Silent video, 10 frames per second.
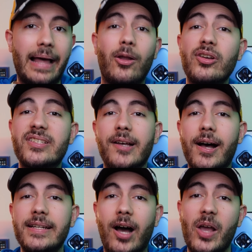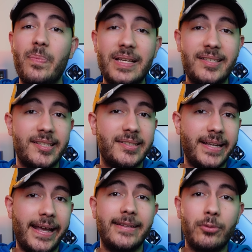alongside
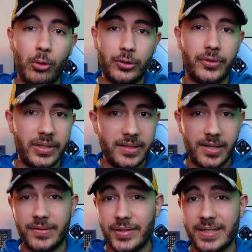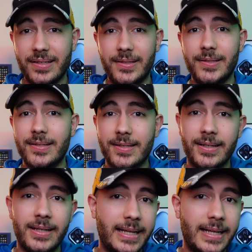IP68 water and dust resistance,